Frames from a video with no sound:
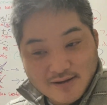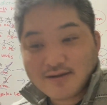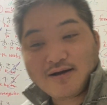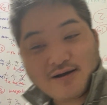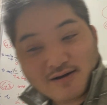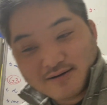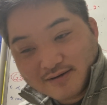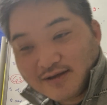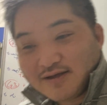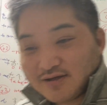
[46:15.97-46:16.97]
Yeah.
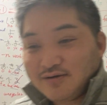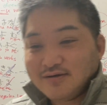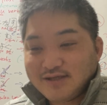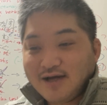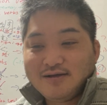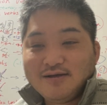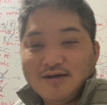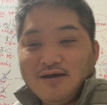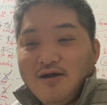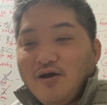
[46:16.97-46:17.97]

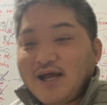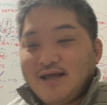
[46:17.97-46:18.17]
Okay.